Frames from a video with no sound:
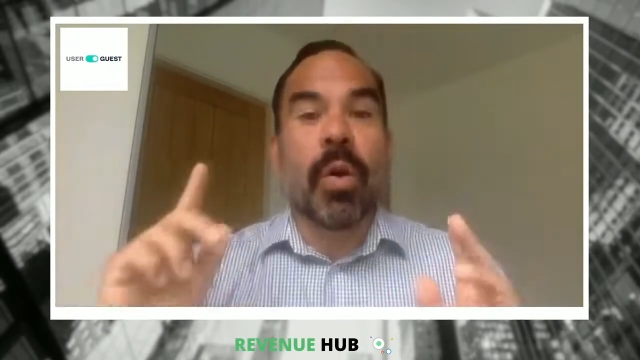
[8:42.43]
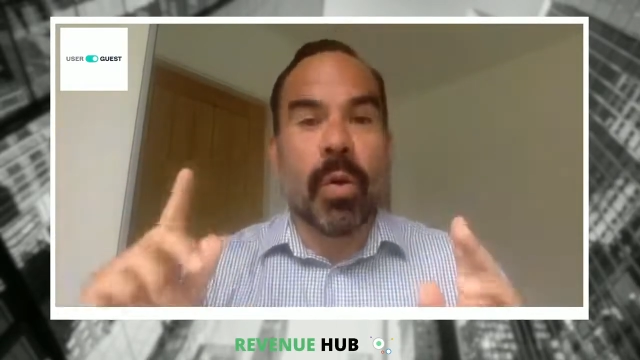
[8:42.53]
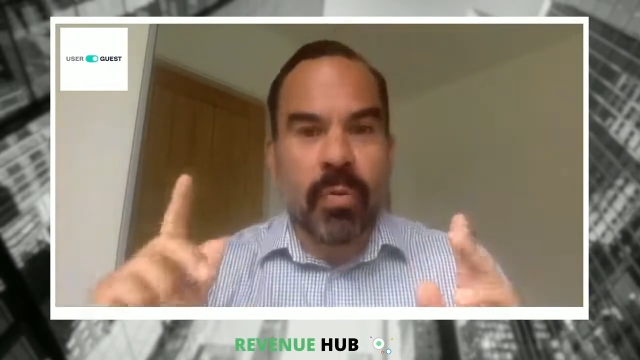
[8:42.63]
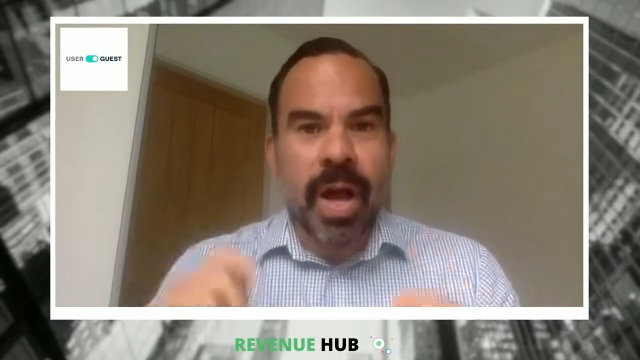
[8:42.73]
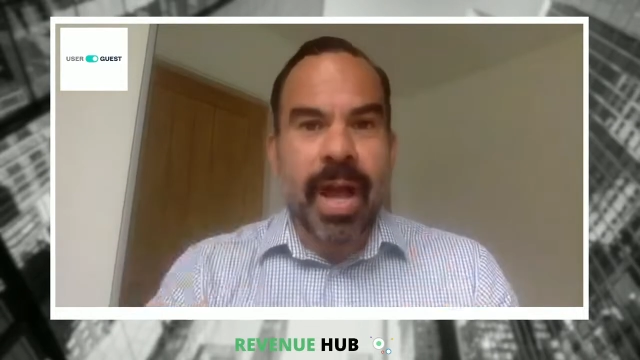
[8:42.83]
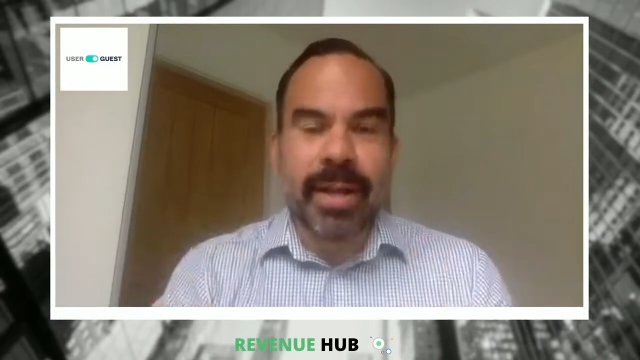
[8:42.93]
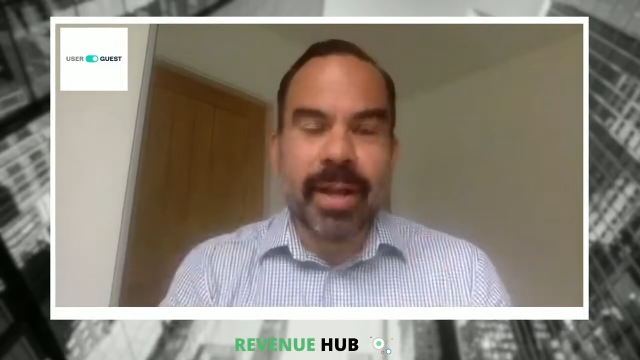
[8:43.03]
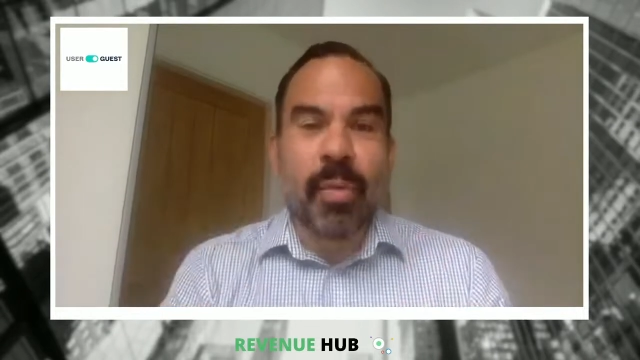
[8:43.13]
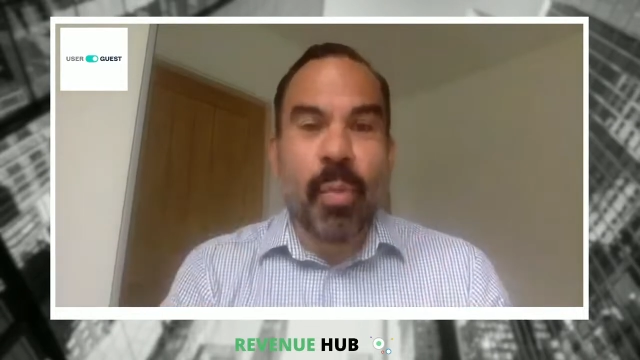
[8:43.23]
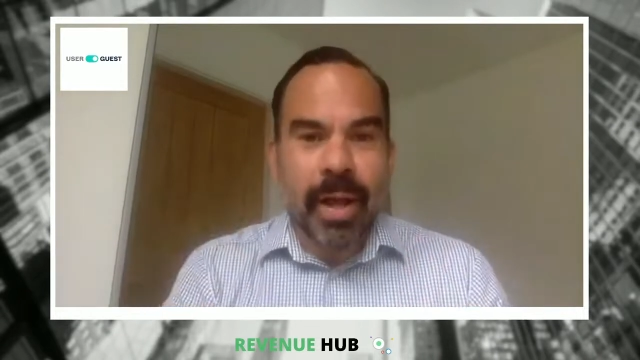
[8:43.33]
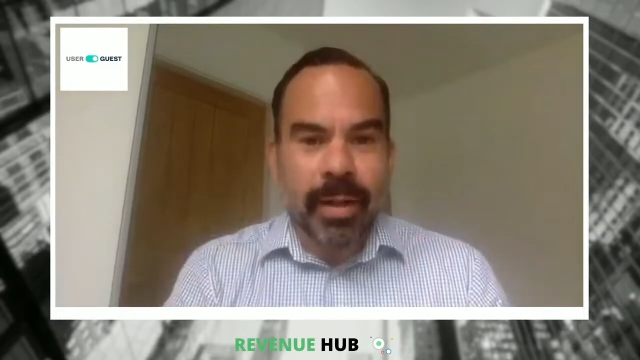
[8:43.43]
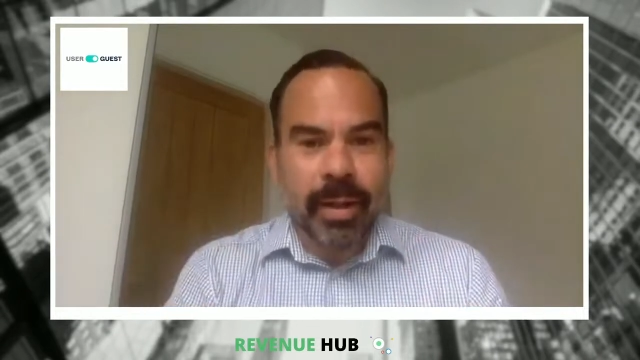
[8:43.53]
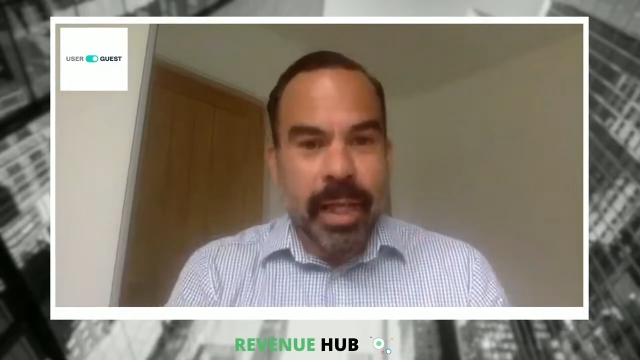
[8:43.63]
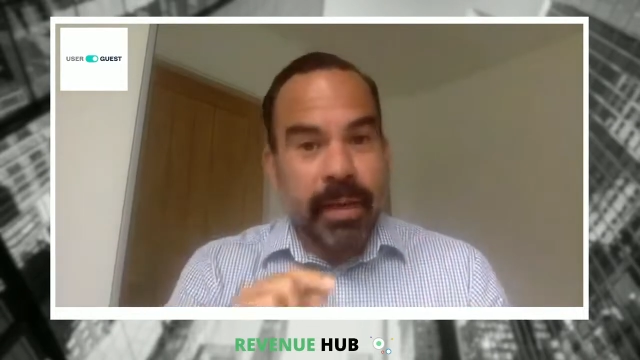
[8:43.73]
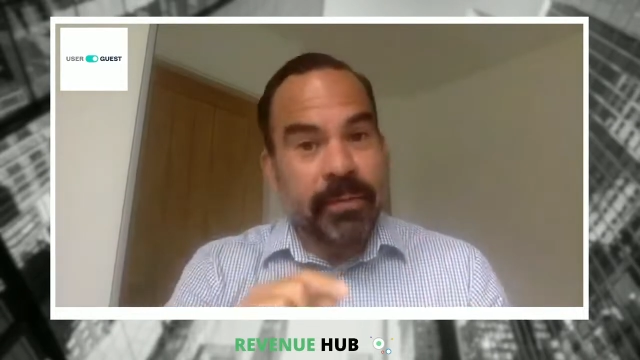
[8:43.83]
Right. Well,
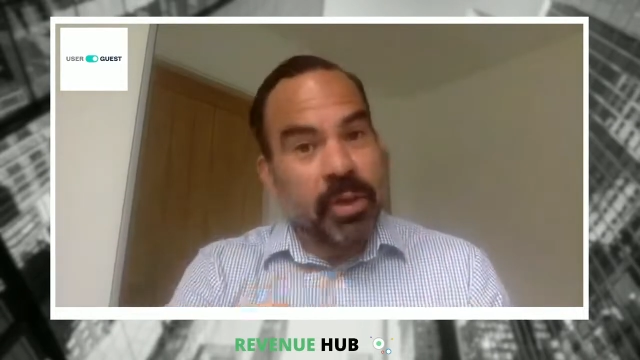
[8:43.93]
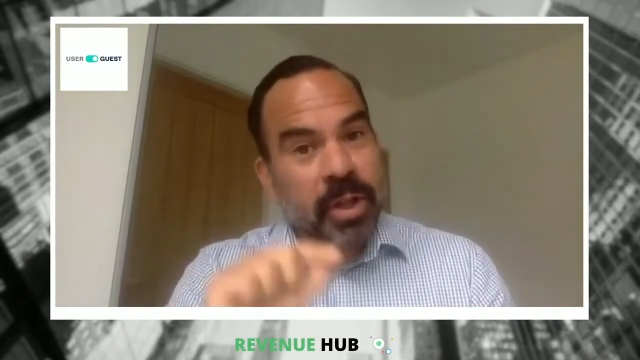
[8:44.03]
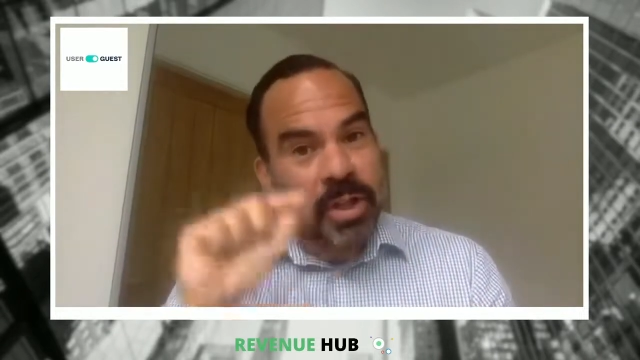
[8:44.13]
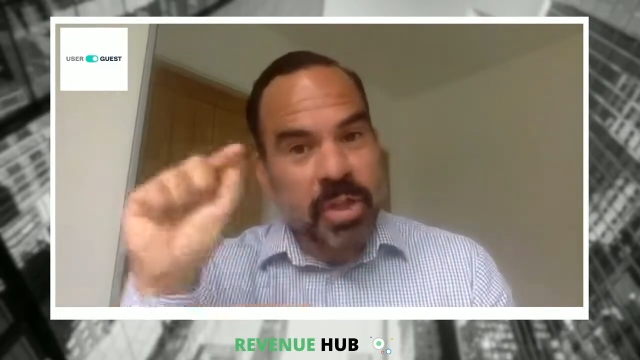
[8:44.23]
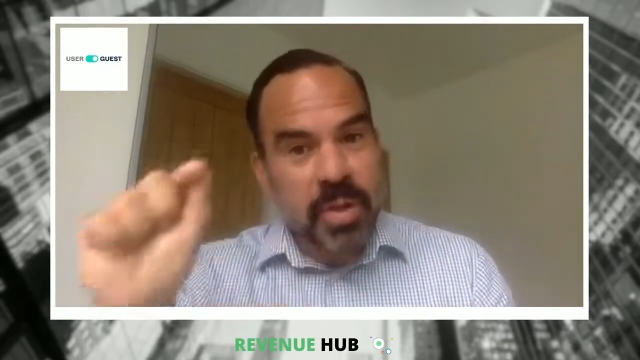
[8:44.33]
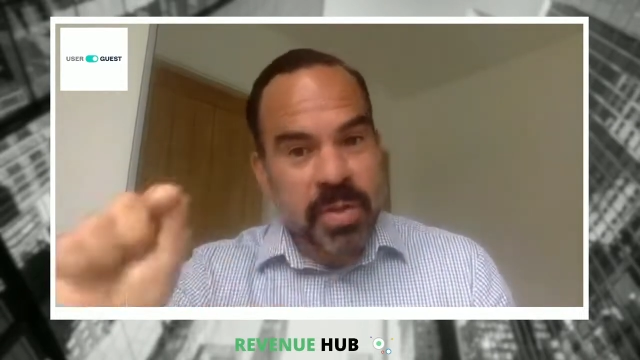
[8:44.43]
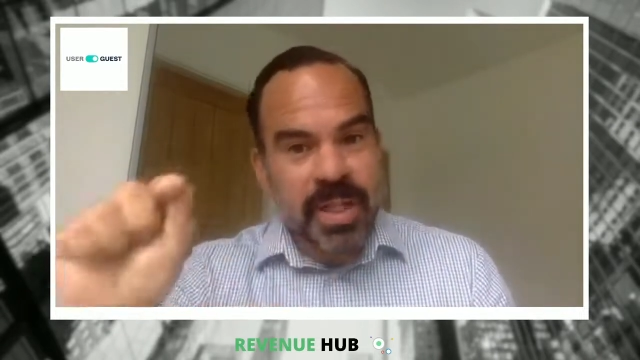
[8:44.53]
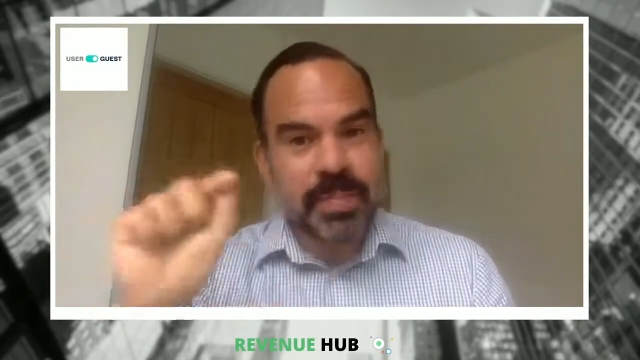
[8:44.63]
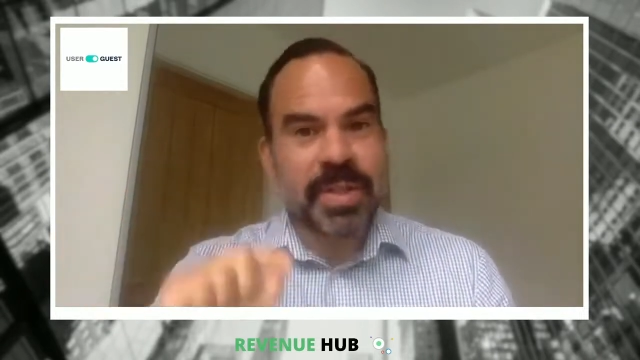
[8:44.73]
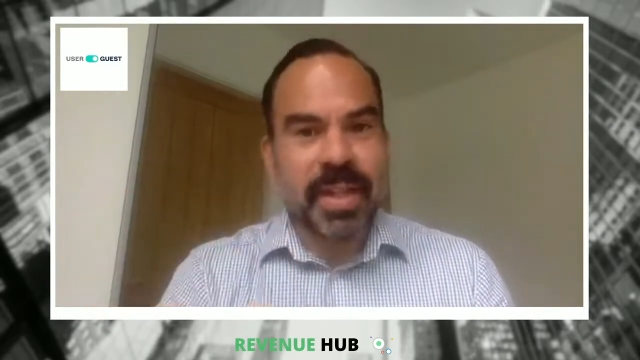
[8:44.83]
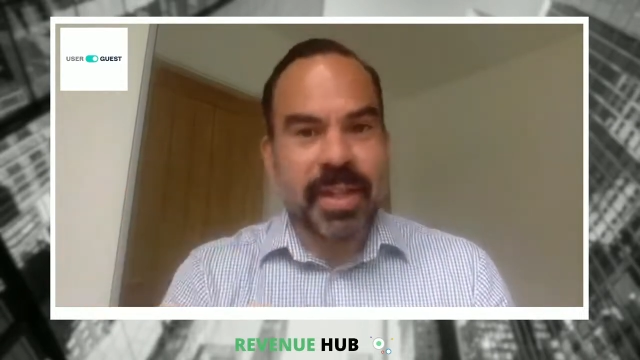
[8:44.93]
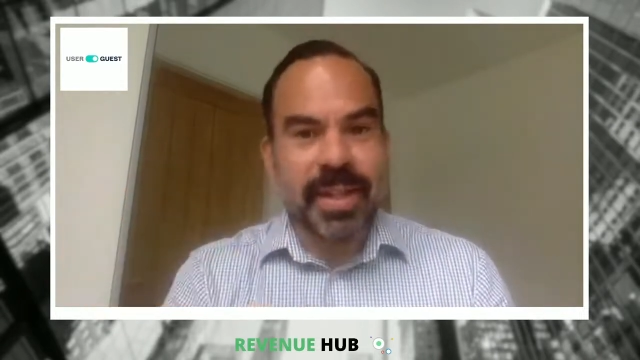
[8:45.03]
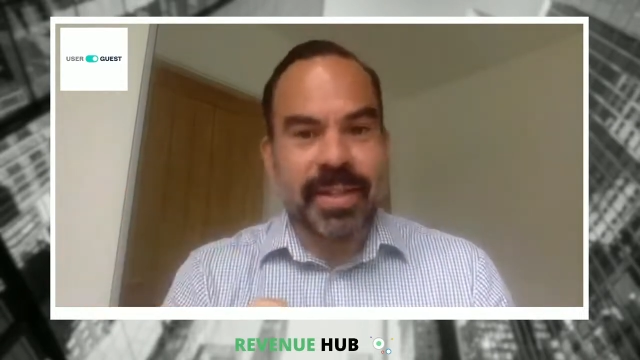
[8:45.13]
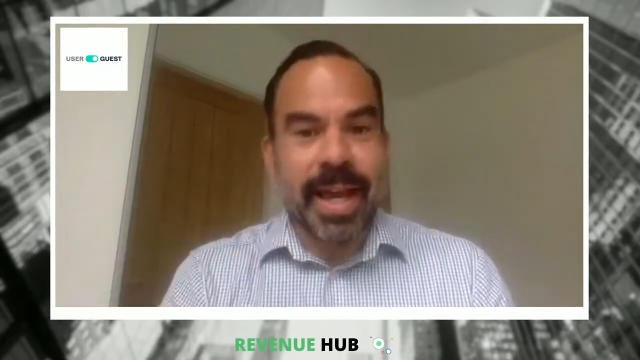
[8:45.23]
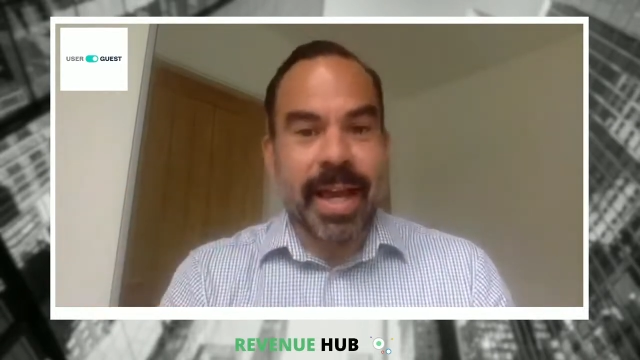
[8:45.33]
if you can choose this
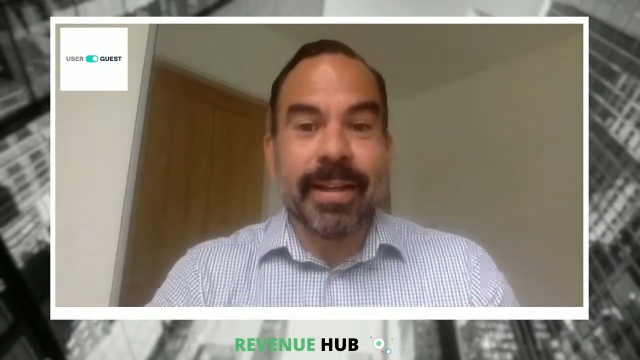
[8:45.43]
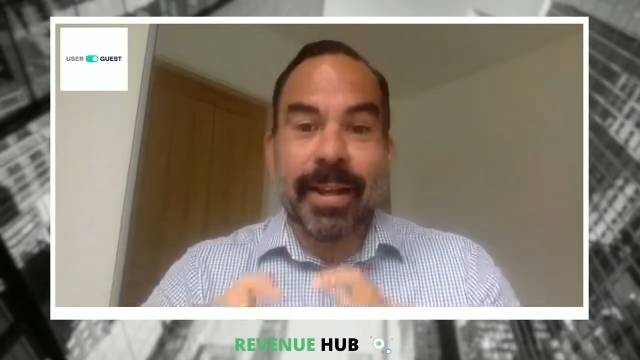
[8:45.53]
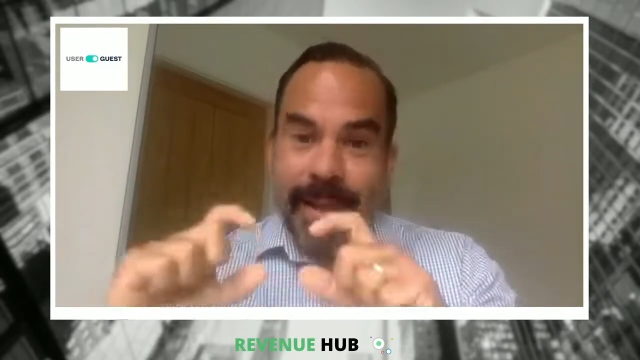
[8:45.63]
particular date,